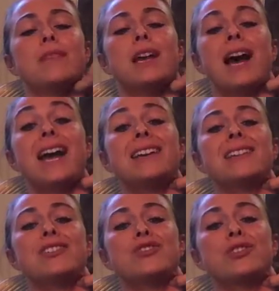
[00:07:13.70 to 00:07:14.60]
I can
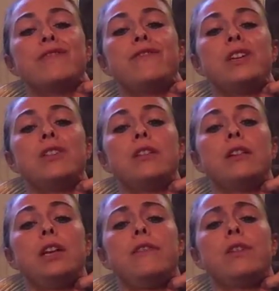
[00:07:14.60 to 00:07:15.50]
usually feel,
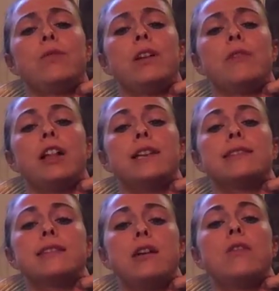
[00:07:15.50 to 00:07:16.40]
even when a client
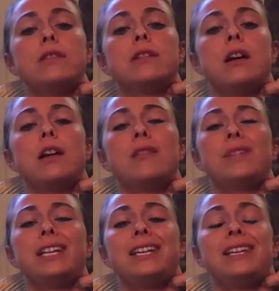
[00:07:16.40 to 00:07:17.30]
says, oh, it's gone, I'm
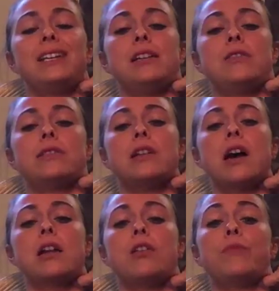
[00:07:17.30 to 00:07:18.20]
like, no, it's not.
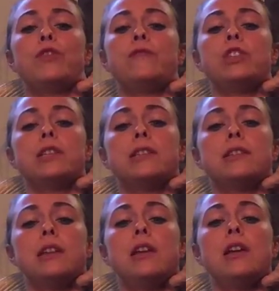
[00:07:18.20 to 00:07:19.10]
And I'll move just
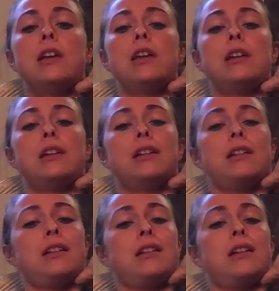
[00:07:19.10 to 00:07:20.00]

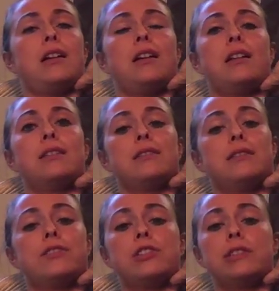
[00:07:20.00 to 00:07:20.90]

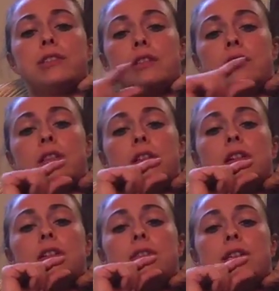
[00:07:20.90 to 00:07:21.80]
a
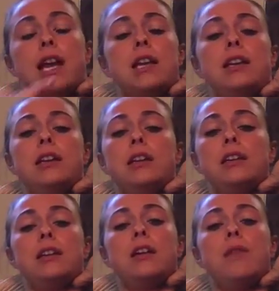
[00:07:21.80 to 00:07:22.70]
little tiny
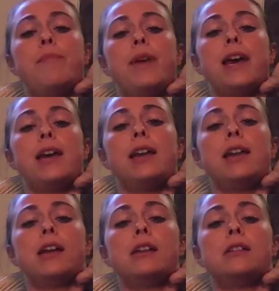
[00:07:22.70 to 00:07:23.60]
bit,
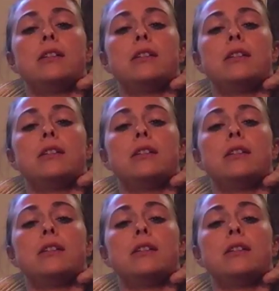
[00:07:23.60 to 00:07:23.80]
and